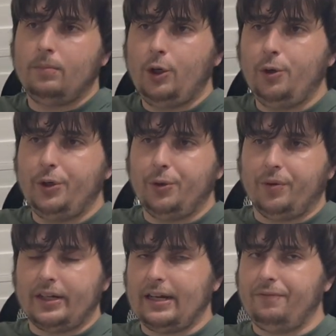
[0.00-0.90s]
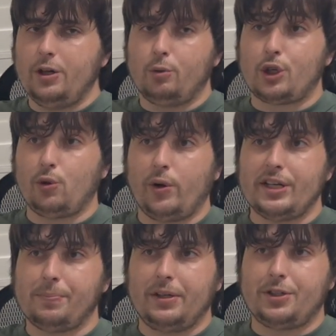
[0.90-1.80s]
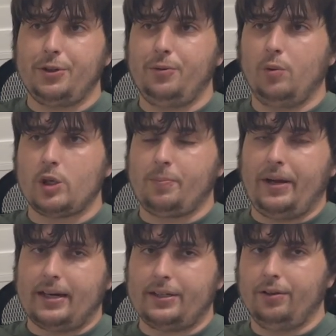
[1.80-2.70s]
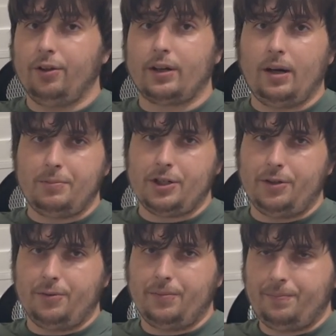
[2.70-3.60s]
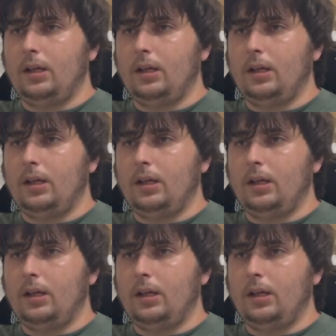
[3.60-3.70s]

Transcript: who you really have no choice but to respect and look up to.